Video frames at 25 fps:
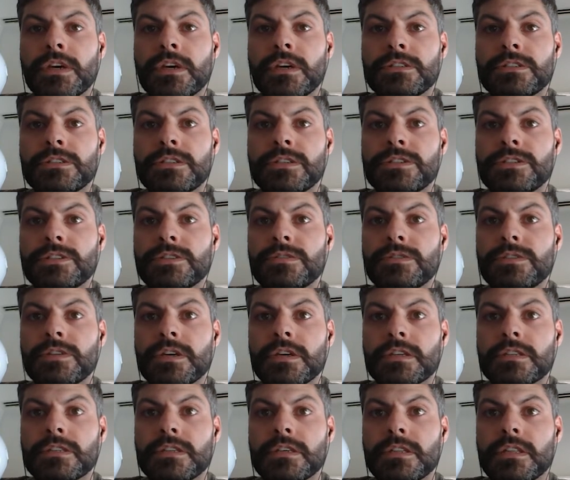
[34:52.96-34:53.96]
To do
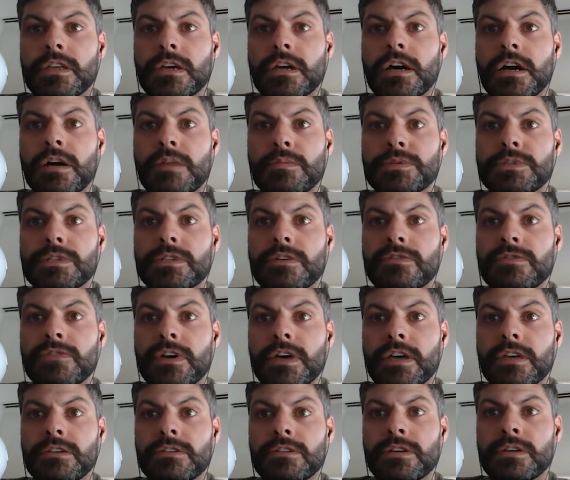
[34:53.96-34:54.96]
this, the composite
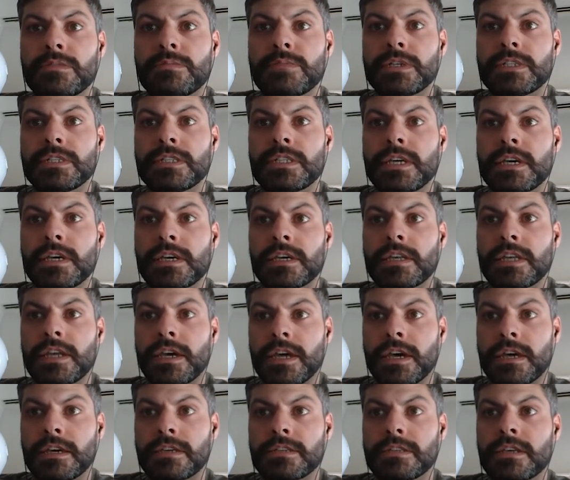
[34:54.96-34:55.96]
value can be taken
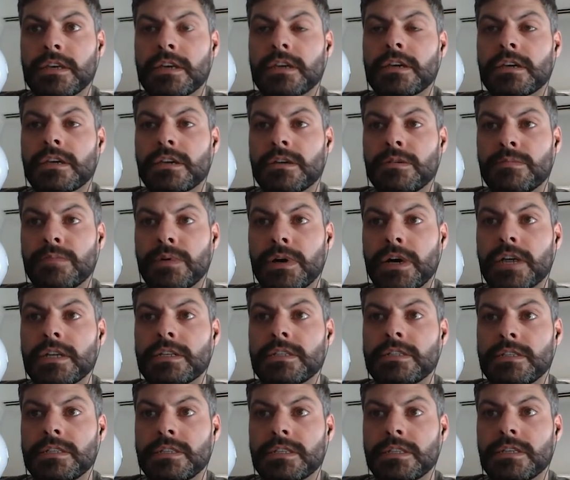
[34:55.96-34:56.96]
as
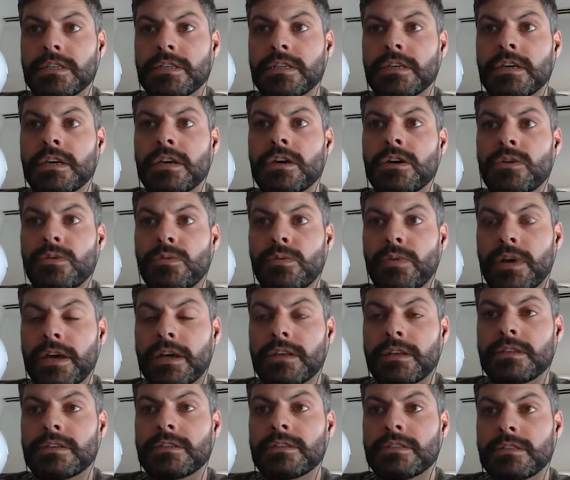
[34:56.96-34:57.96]
combine z
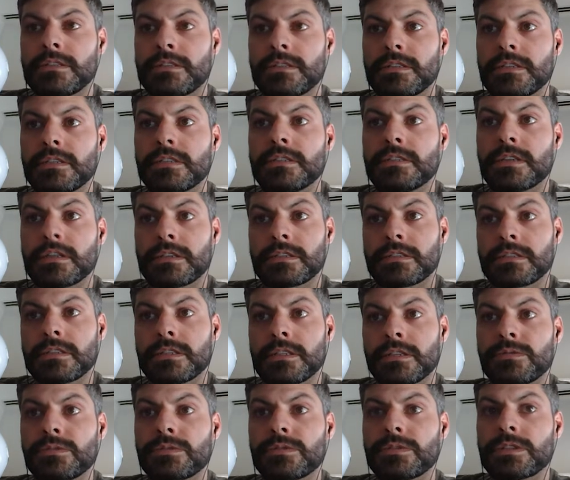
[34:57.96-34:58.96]
when z doesn't
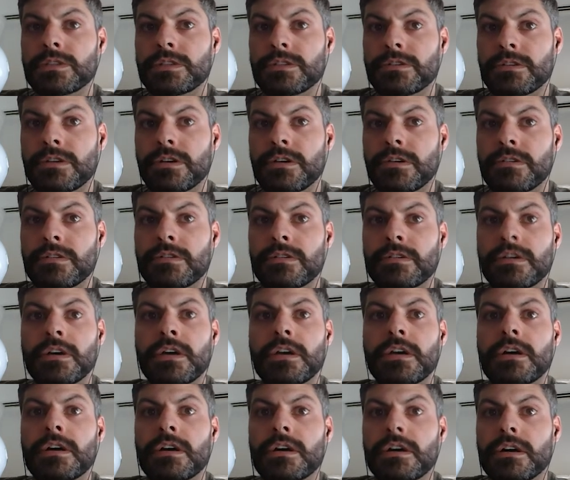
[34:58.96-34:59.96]
equal 0.
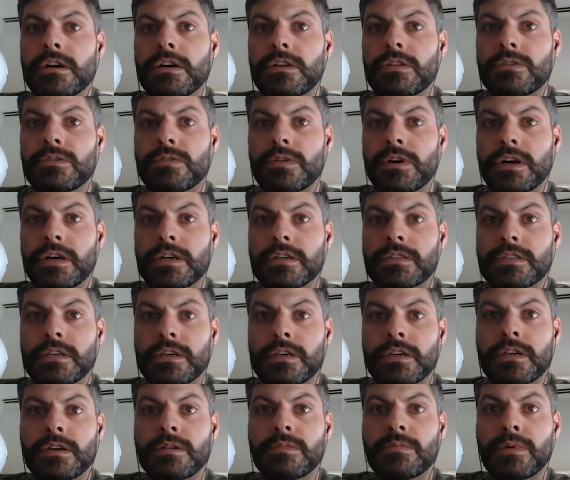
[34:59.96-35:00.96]
Otherwise,
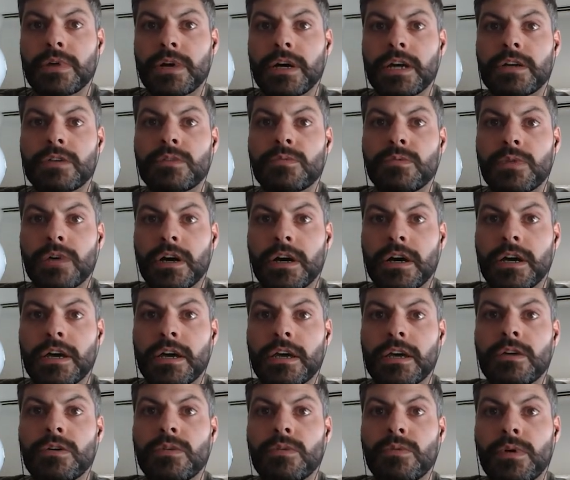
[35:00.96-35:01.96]
combine
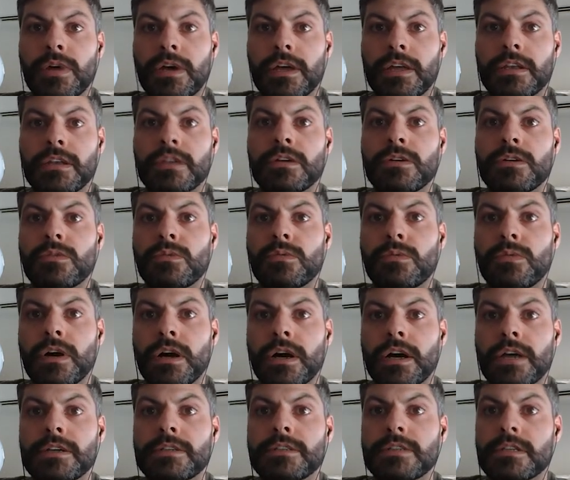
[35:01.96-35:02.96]
y when
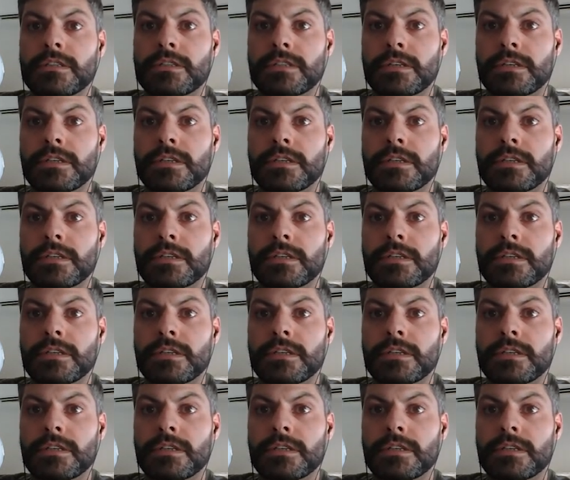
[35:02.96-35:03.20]
y doesn't